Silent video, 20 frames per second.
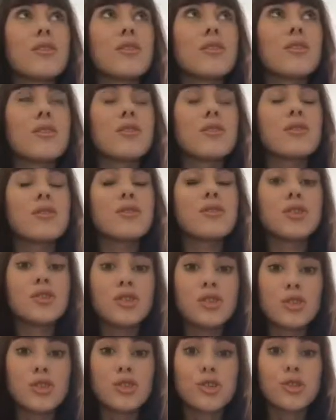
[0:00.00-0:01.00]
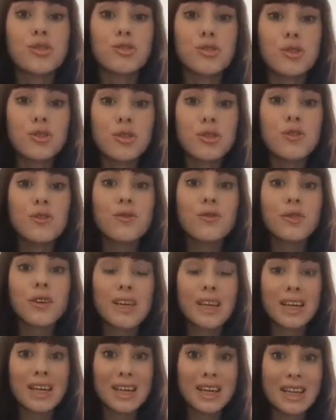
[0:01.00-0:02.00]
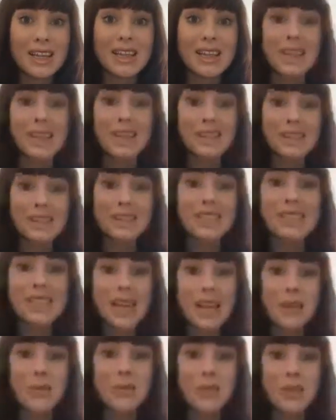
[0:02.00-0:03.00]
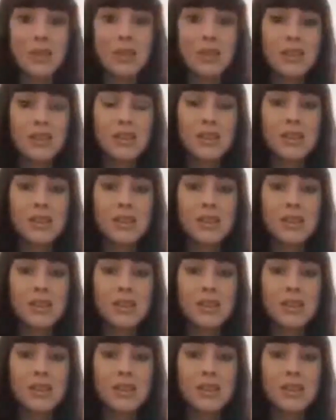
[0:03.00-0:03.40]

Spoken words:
just the truth in that statement,